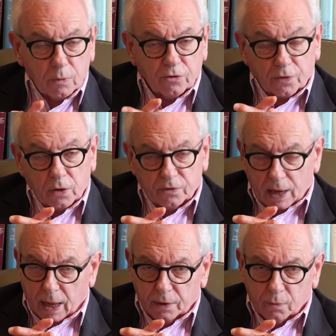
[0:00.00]
which those
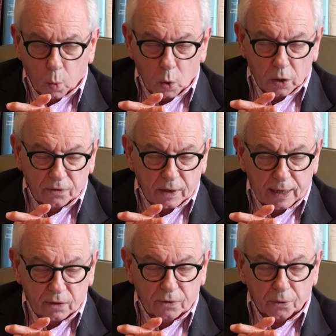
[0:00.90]
kind of words
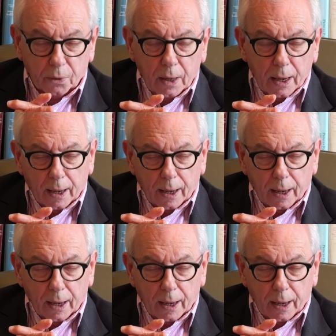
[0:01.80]
lead to,